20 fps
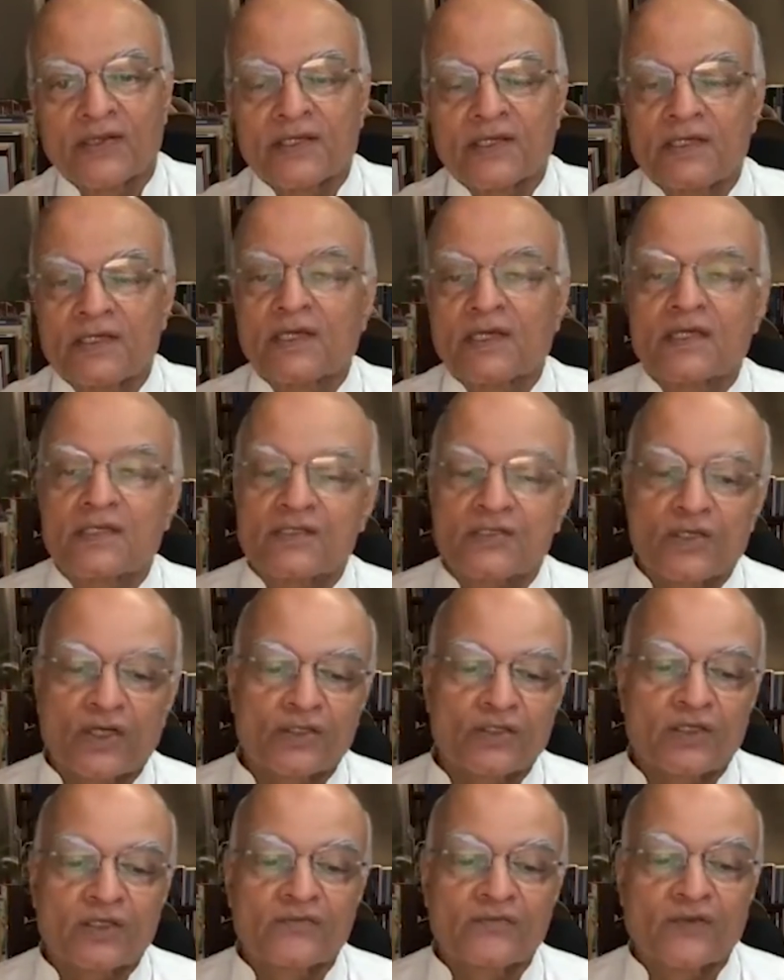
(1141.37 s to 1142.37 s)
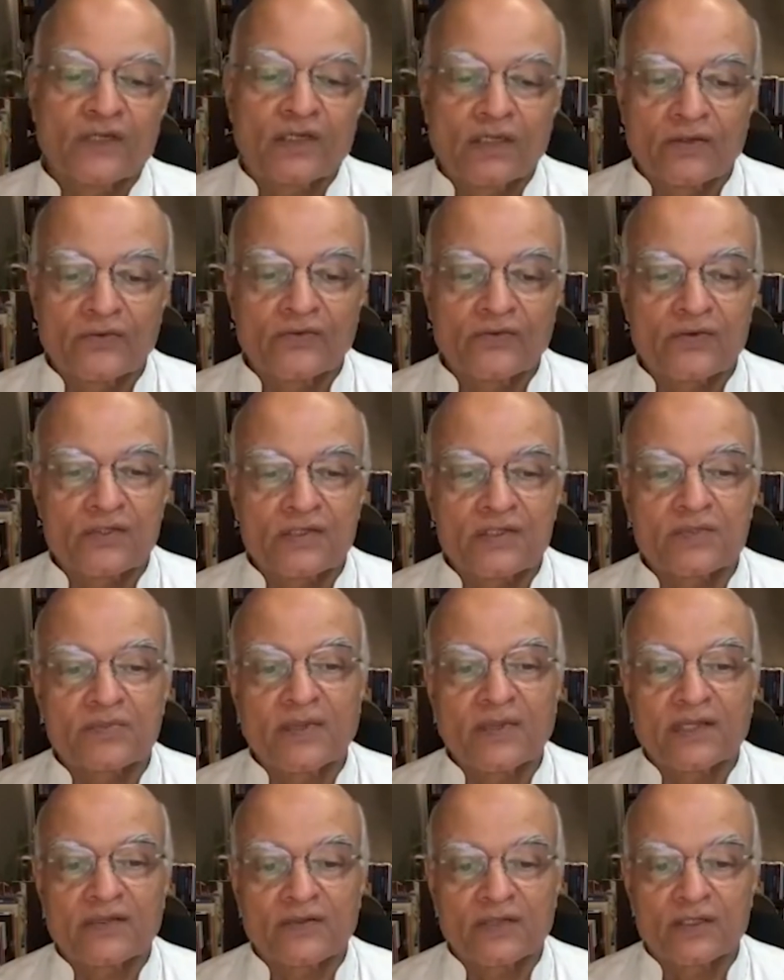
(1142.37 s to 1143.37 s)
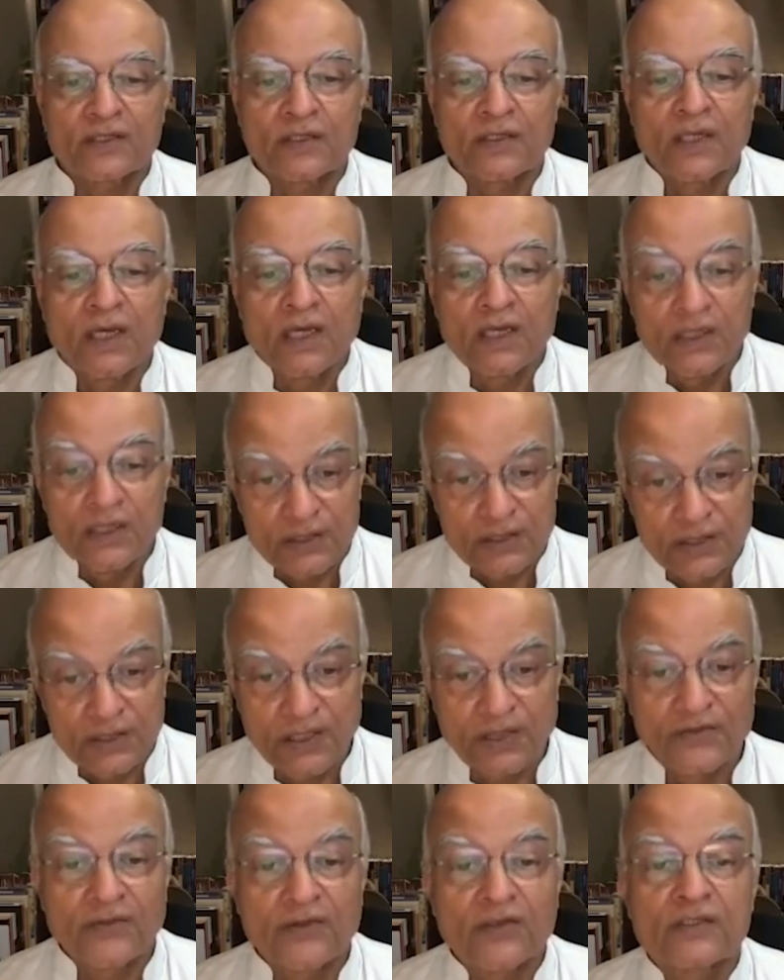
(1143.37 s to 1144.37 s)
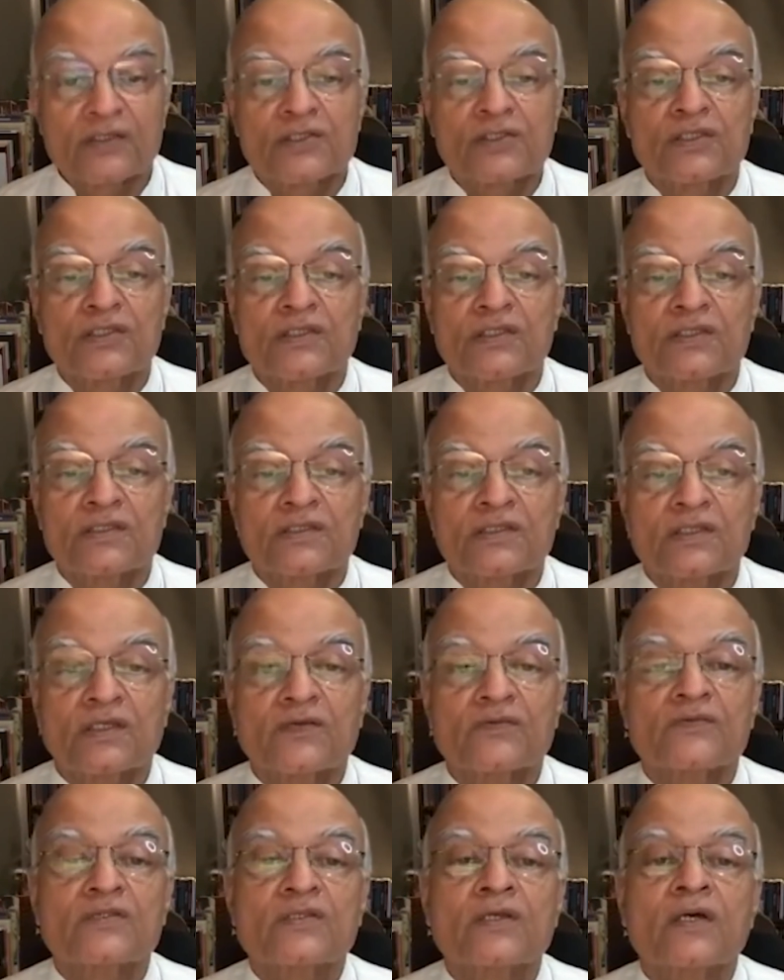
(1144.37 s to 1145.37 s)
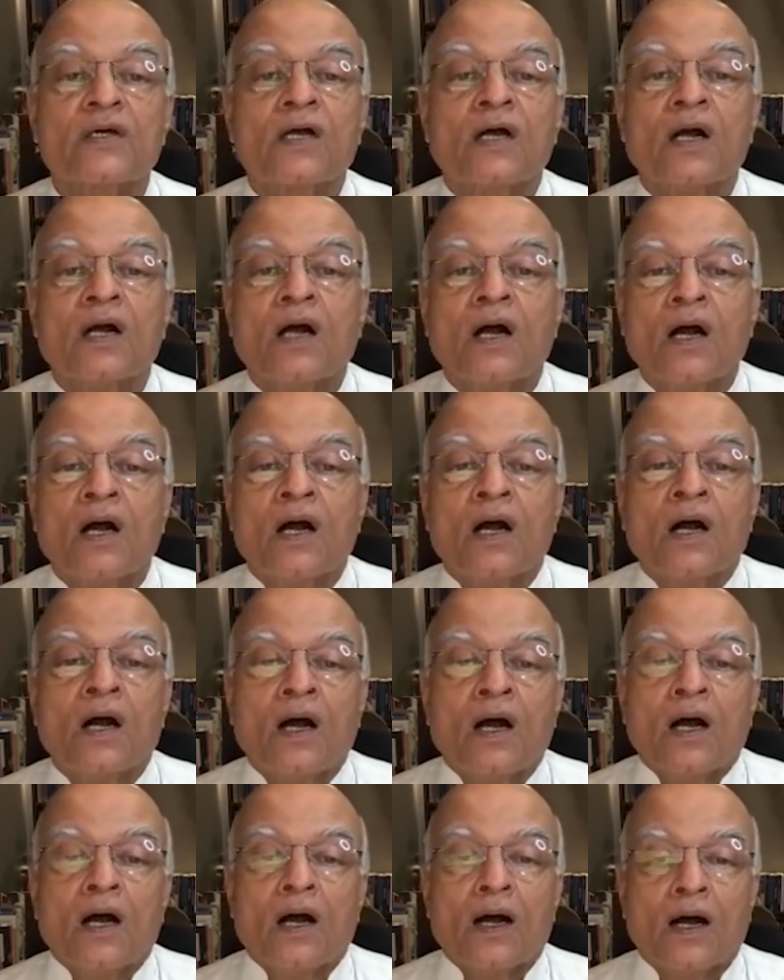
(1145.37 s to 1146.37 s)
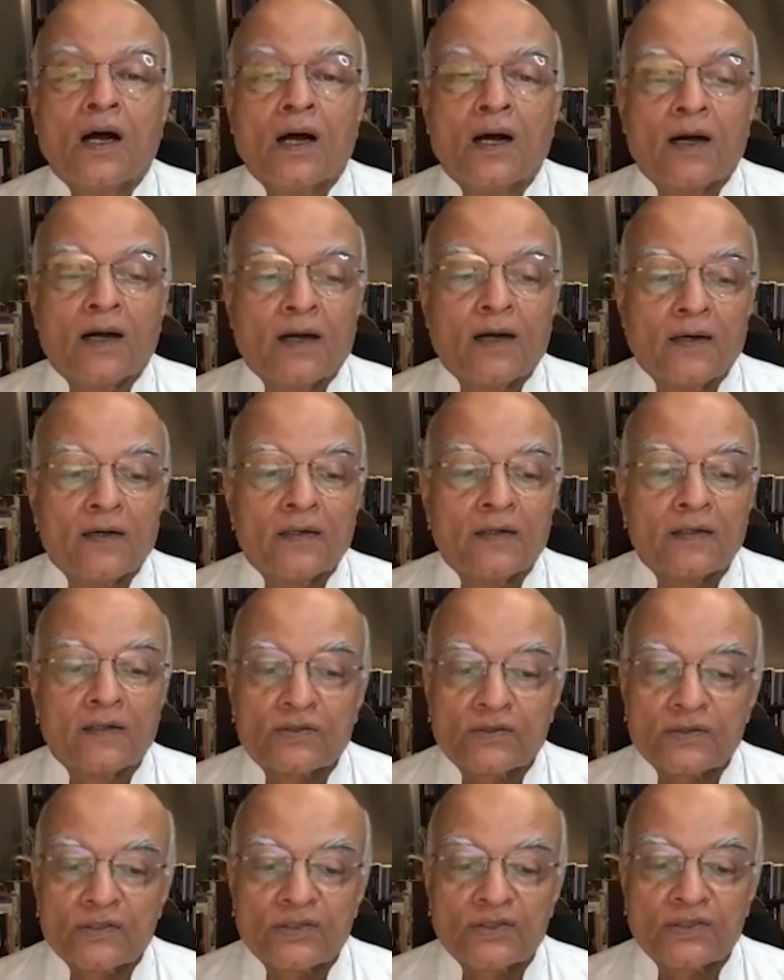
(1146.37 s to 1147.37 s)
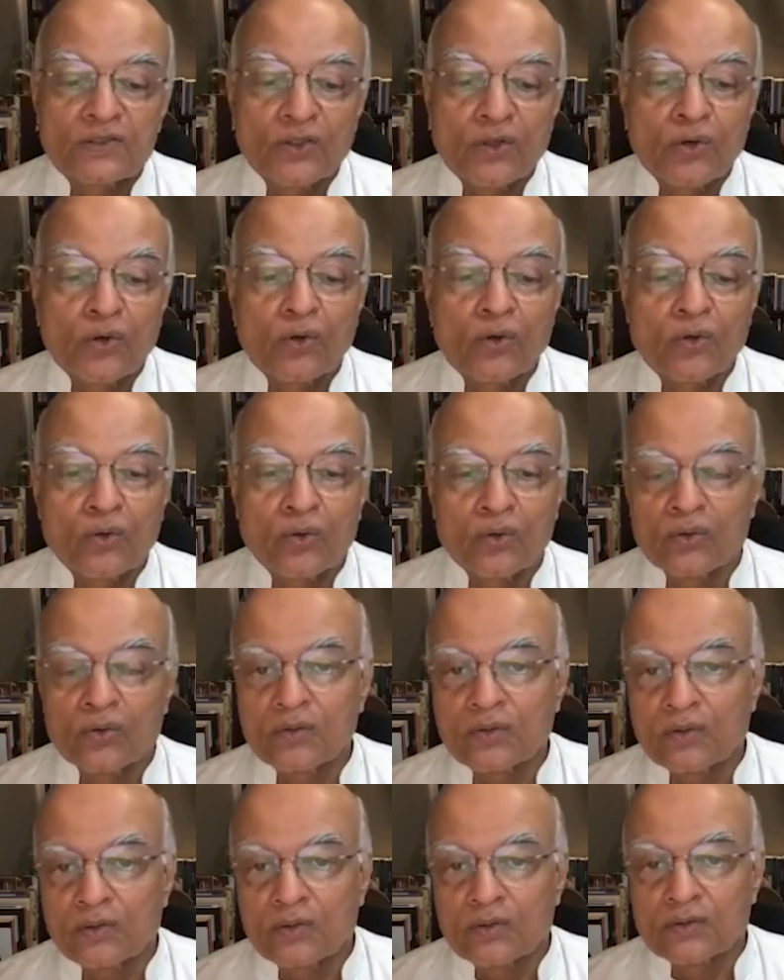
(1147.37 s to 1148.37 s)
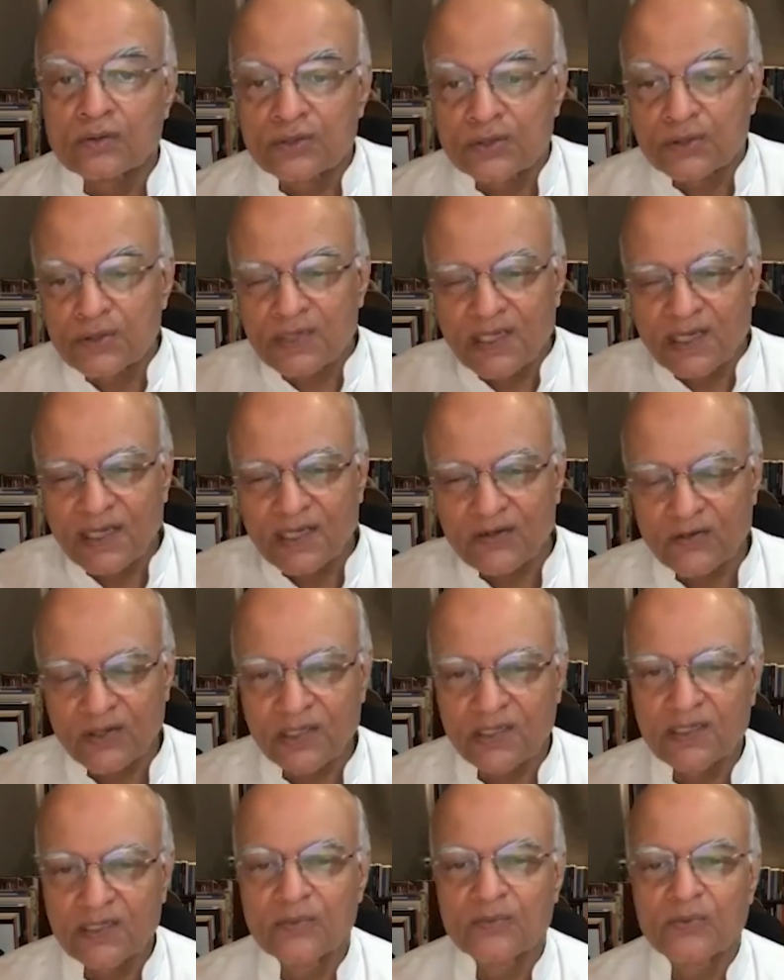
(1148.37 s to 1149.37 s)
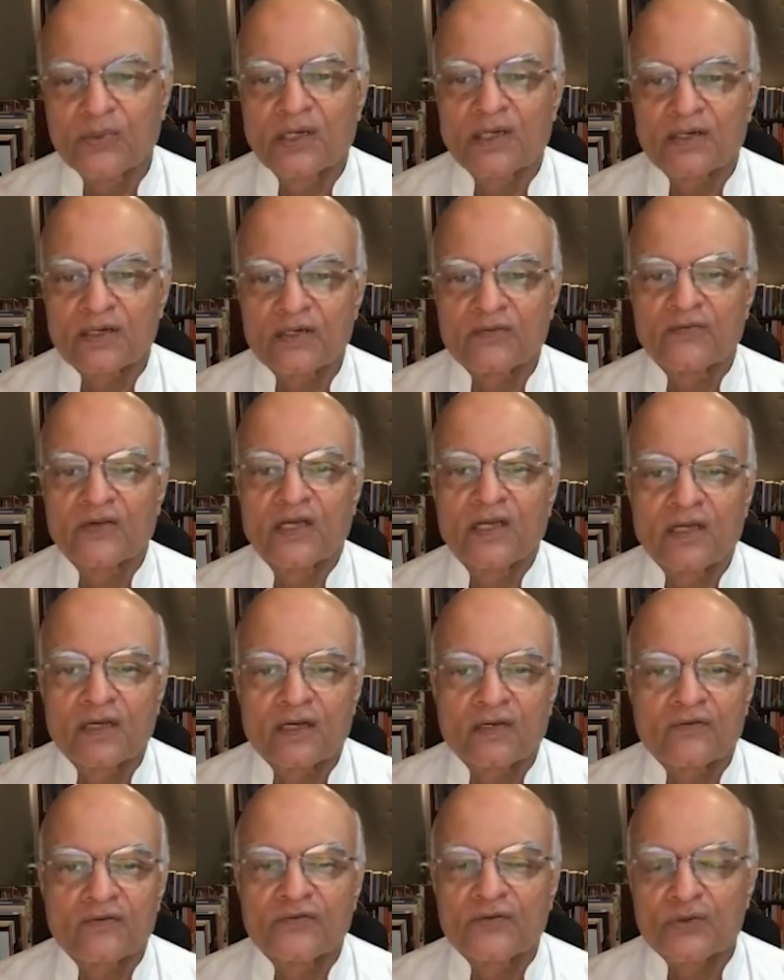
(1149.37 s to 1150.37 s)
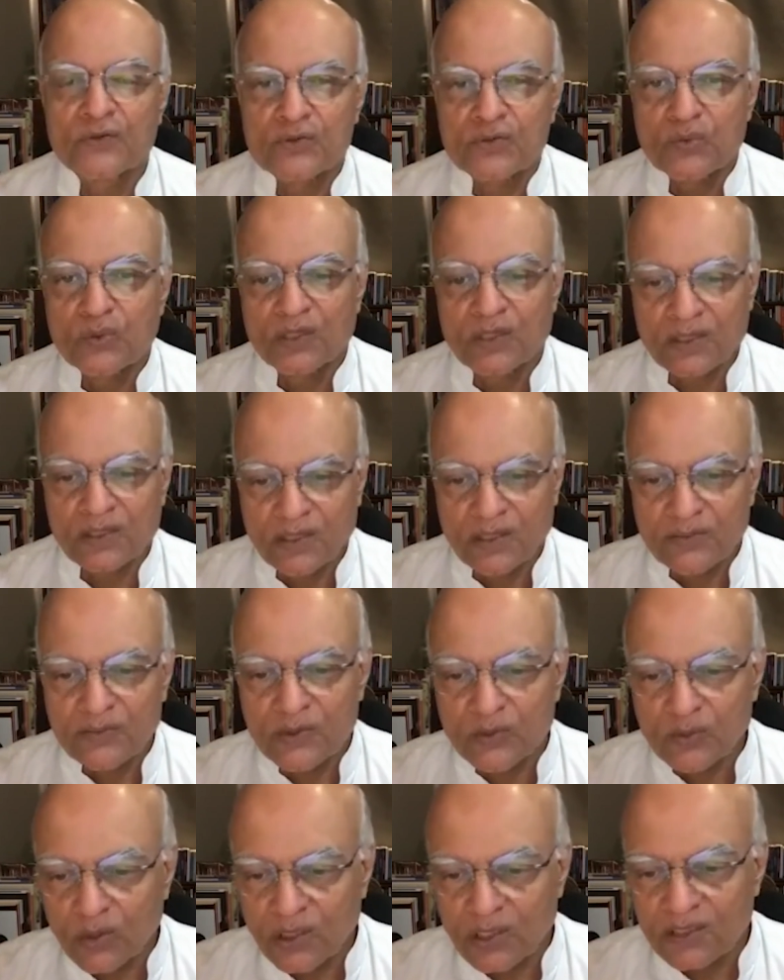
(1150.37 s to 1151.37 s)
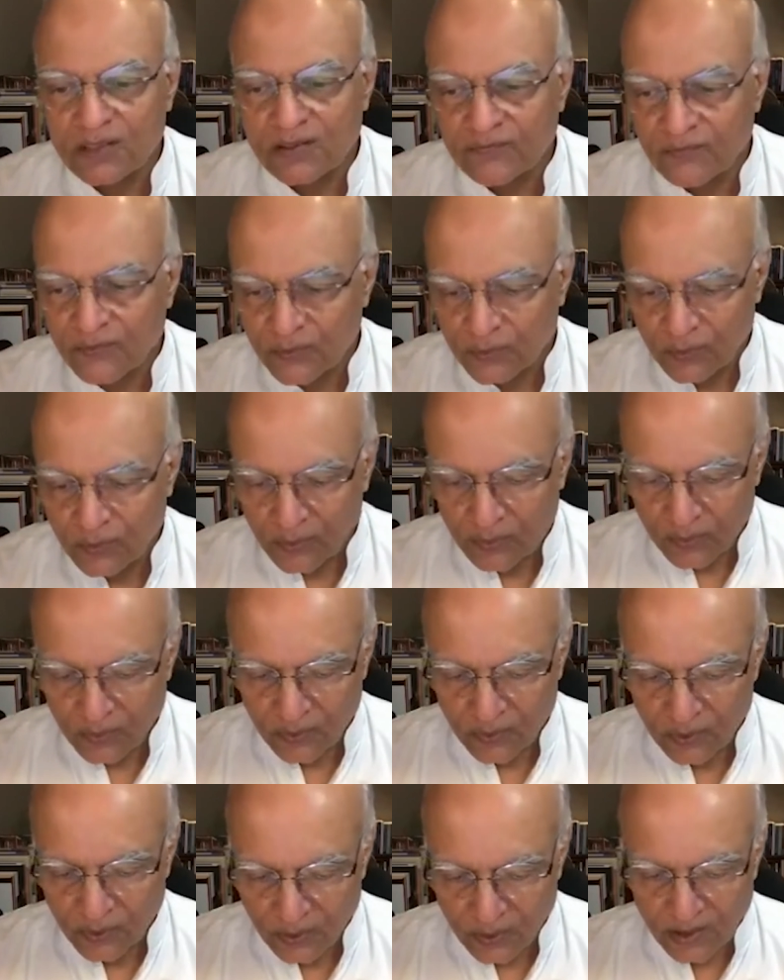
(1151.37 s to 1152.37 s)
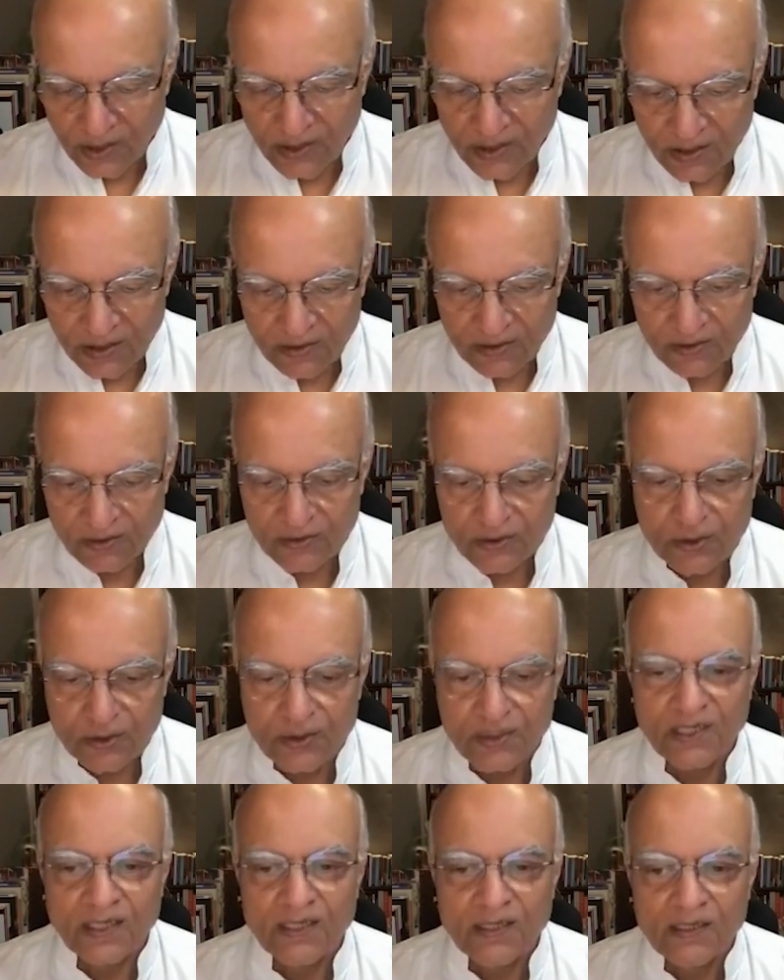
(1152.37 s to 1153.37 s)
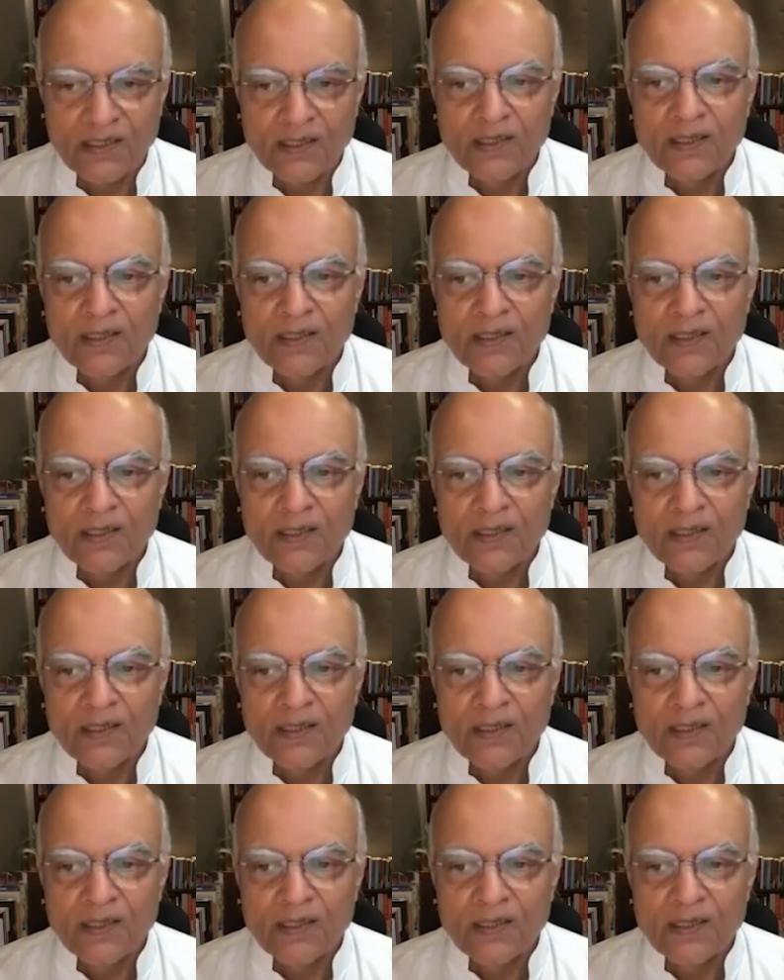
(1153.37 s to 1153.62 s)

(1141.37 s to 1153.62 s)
India is not giving her the respect that she thinks she deserves. So today, really, we are in a very confused world. I mean, the world, if you look at it today,